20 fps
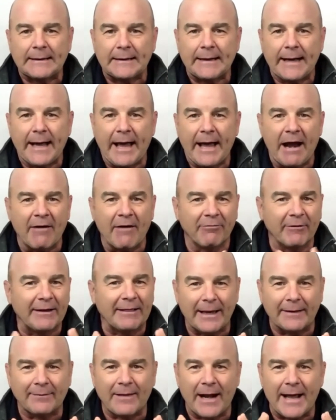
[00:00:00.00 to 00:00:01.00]

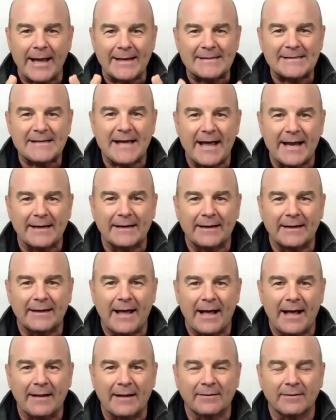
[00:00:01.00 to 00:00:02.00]
everything that I attended
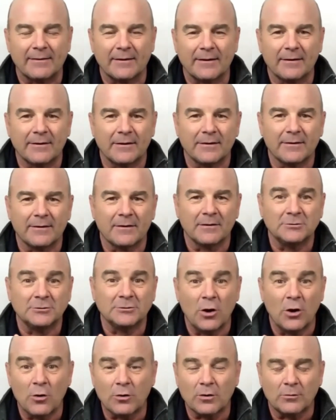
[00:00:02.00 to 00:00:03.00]
at the
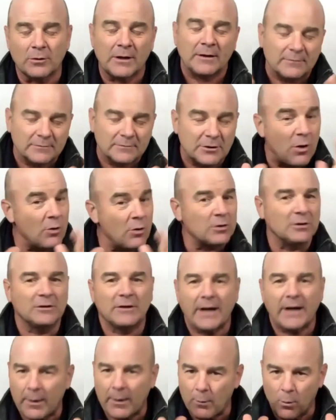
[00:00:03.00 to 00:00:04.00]
local I
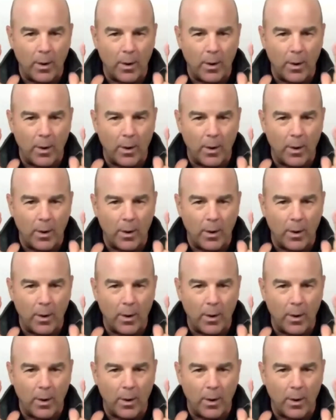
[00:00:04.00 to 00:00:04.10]
went,